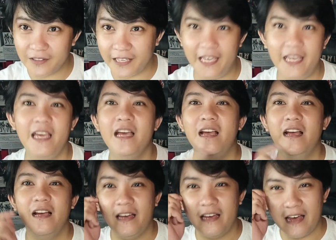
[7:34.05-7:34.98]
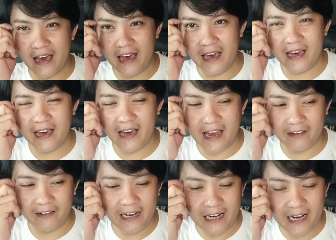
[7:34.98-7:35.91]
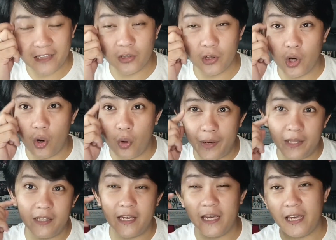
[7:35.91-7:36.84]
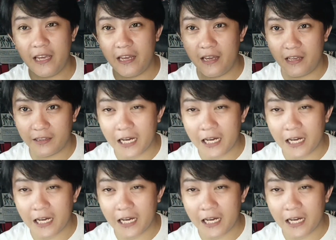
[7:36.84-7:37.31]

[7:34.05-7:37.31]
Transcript: Okay, I really like to go with the